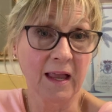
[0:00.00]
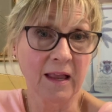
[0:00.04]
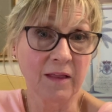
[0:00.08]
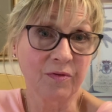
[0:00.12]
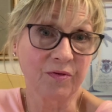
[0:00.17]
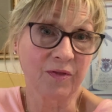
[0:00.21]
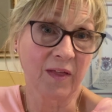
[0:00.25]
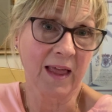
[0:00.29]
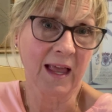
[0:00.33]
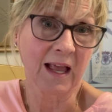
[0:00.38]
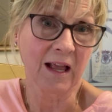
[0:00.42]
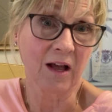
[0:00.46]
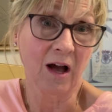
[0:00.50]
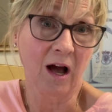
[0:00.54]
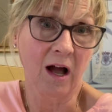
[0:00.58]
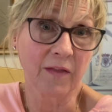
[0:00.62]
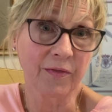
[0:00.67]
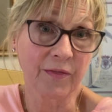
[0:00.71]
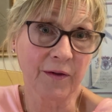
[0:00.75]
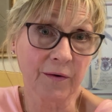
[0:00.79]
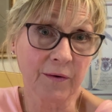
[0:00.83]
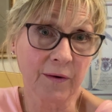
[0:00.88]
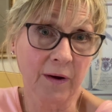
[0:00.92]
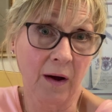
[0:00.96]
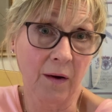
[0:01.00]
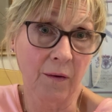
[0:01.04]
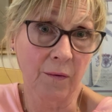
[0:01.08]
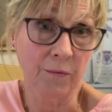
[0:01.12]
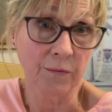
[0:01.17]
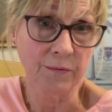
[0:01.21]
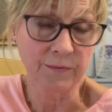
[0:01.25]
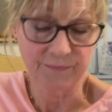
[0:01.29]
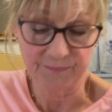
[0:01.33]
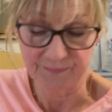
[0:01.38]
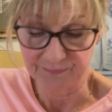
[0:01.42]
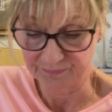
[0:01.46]
thank God they're
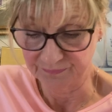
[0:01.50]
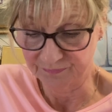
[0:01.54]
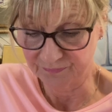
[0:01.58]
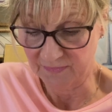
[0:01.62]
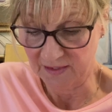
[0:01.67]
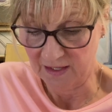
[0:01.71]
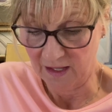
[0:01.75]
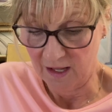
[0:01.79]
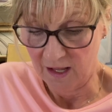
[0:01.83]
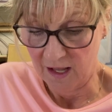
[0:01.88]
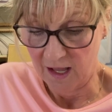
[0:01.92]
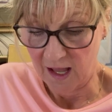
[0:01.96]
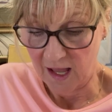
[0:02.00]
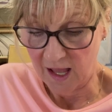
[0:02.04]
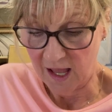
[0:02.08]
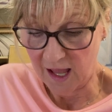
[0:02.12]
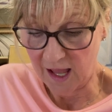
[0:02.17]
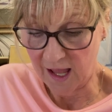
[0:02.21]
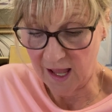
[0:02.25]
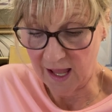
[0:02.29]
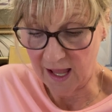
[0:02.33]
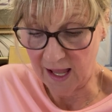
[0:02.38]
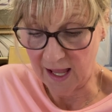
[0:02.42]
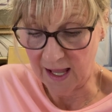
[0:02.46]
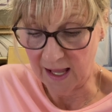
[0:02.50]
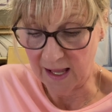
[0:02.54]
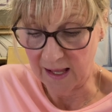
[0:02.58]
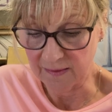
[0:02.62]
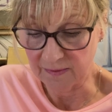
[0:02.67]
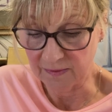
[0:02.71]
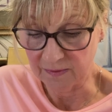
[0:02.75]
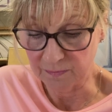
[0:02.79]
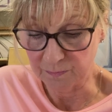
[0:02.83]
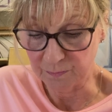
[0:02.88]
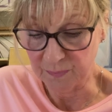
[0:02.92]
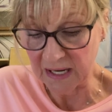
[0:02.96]
gone,
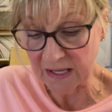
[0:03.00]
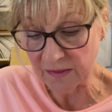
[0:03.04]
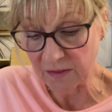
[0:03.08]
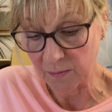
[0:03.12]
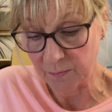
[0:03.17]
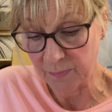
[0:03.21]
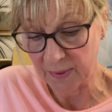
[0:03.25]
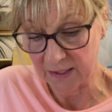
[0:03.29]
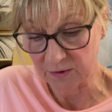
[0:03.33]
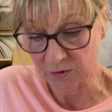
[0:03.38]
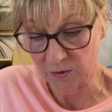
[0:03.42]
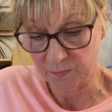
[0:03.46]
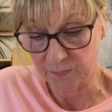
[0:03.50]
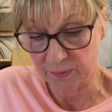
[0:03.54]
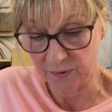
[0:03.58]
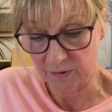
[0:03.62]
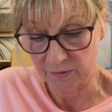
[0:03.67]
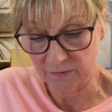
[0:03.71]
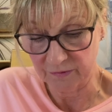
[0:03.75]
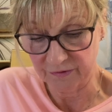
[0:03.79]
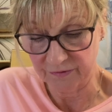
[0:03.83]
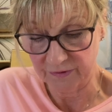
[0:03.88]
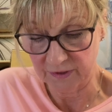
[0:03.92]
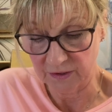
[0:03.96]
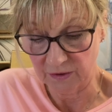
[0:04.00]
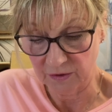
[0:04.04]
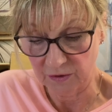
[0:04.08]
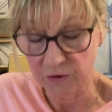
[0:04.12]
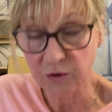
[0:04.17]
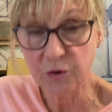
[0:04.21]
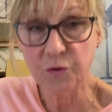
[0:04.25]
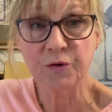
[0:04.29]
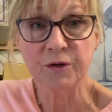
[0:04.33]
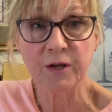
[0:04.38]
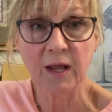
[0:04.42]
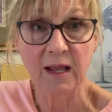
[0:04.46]
and be the better person.
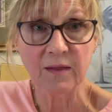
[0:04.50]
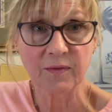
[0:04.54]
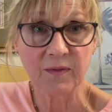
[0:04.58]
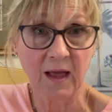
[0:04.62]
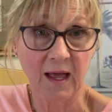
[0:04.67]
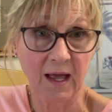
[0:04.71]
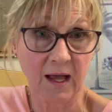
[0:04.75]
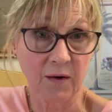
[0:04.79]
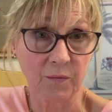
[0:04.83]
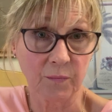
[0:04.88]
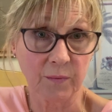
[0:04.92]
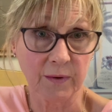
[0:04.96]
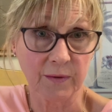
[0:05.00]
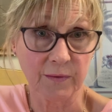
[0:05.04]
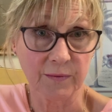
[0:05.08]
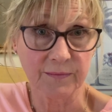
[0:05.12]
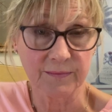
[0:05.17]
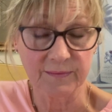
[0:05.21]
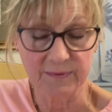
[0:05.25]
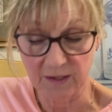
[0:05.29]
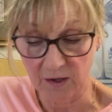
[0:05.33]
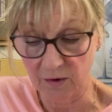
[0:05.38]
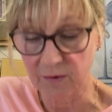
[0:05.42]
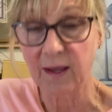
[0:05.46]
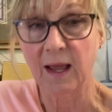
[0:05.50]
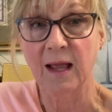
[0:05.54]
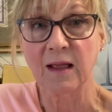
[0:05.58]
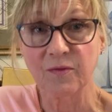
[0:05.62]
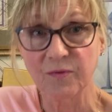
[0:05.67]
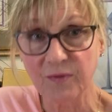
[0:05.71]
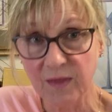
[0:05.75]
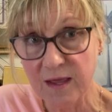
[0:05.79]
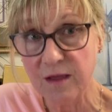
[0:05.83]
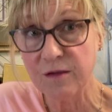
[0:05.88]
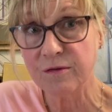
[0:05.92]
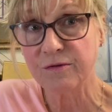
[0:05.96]
You take the high road. Okay,
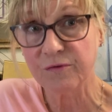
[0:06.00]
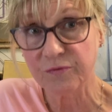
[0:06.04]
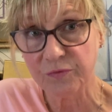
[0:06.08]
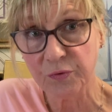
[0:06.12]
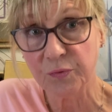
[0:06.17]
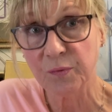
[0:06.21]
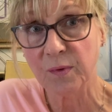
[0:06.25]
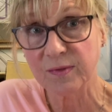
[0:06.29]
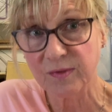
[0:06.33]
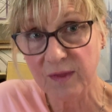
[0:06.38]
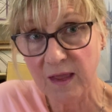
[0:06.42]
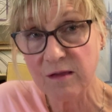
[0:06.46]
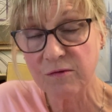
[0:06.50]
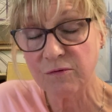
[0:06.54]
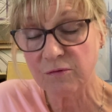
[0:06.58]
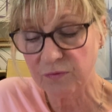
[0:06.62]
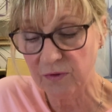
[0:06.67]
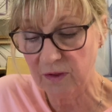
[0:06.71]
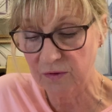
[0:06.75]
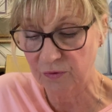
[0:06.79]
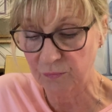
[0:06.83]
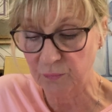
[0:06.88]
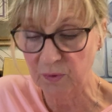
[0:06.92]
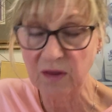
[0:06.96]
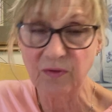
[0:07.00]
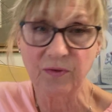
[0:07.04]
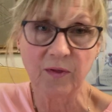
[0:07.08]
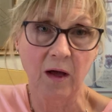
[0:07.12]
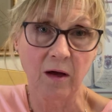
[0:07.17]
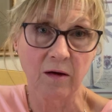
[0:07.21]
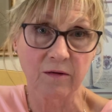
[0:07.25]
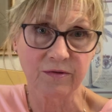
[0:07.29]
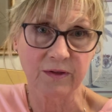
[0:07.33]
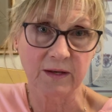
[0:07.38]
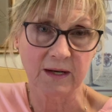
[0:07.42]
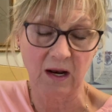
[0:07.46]
these are the 3
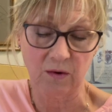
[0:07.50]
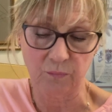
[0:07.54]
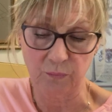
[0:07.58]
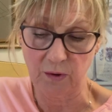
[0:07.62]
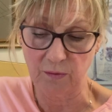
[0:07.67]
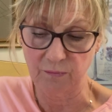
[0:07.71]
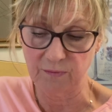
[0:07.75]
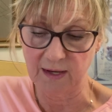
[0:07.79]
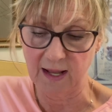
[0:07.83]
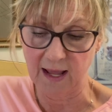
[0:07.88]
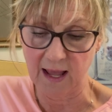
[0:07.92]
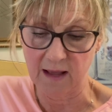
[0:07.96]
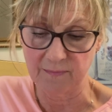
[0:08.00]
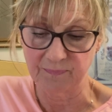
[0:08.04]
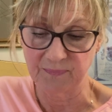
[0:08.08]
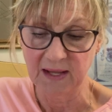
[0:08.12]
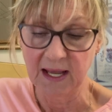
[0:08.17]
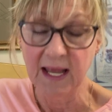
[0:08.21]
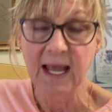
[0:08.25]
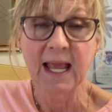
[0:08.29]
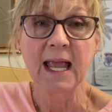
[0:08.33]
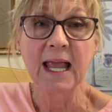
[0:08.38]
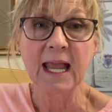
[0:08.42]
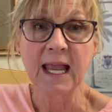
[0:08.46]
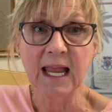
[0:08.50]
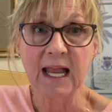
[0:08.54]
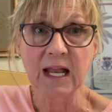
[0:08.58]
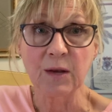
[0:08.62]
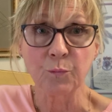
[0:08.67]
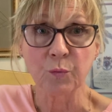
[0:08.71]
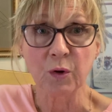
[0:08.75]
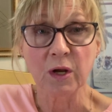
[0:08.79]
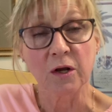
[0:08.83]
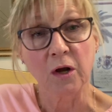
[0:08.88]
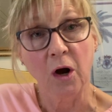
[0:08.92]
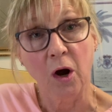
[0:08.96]
thoughts that I wrote down
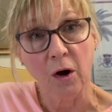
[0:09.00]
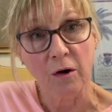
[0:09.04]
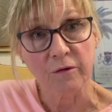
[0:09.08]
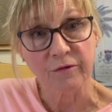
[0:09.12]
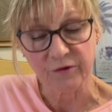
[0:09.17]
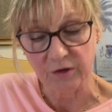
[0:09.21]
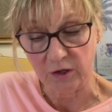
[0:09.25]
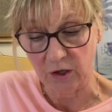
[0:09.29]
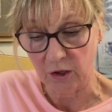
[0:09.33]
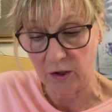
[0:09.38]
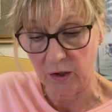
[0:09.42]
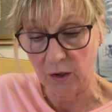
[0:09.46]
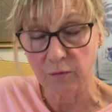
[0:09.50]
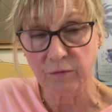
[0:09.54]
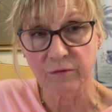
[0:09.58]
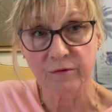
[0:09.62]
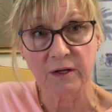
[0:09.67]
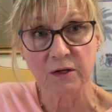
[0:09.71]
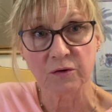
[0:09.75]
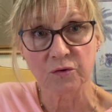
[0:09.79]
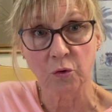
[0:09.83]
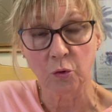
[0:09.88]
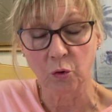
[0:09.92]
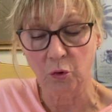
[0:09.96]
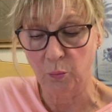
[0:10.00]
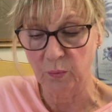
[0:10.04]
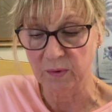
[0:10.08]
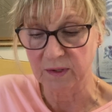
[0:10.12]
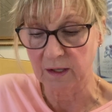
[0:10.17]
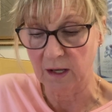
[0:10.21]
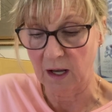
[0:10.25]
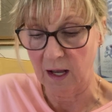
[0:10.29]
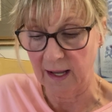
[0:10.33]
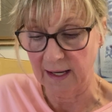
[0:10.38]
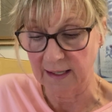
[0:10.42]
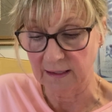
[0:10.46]
in regards to closing door with
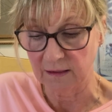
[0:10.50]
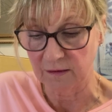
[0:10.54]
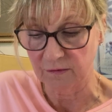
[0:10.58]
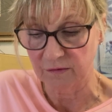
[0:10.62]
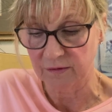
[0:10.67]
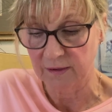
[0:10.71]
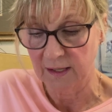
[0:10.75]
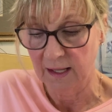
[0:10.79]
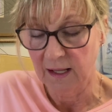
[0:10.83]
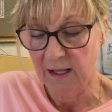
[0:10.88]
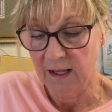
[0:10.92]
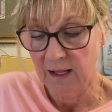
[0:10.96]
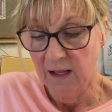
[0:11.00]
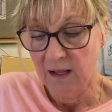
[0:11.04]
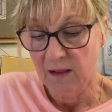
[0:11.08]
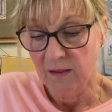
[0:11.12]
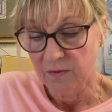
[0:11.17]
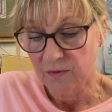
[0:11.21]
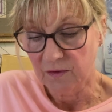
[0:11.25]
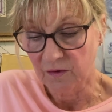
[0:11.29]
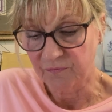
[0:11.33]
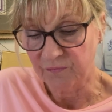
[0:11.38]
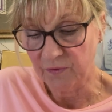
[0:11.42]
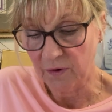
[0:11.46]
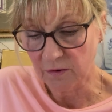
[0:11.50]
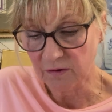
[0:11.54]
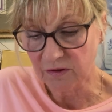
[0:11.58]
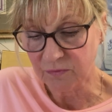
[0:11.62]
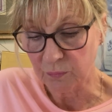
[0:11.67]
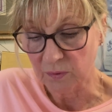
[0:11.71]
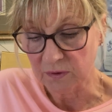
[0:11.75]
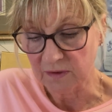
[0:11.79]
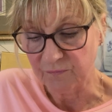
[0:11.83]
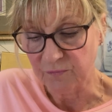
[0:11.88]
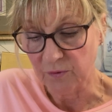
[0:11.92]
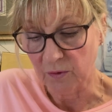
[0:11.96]
kindness. The
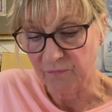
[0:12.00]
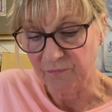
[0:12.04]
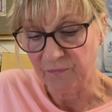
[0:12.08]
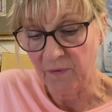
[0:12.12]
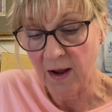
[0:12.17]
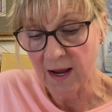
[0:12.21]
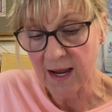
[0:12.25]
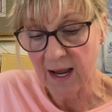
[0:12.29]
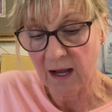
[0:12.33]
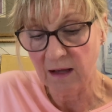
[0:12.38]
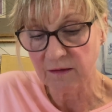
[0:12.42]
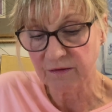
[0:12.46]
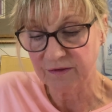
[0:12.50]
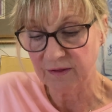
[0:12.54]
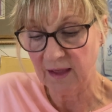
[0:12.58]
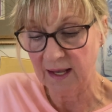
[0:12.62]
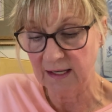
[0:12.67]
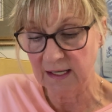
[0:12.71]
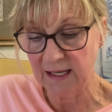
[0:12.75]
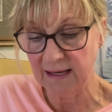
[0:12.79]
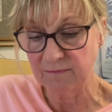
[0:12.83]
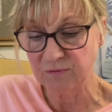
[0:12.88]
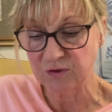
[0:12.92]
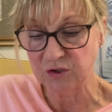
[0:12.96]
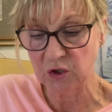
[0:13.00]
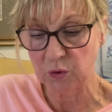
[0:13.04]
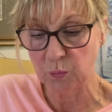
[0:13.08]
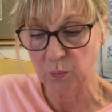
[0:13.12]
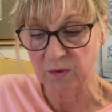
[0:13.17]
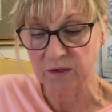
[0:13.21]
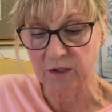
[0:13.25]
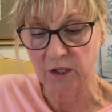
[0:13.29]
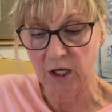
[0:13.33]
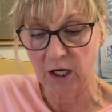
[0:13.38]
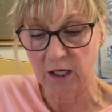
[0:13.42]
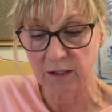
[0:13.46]
first one, if your fiancé leaves you
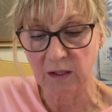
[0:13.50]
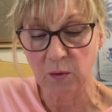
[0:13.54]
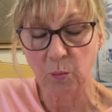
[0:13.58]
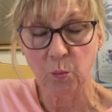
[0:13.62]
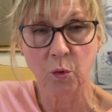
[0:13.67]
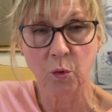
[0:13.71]
with cutting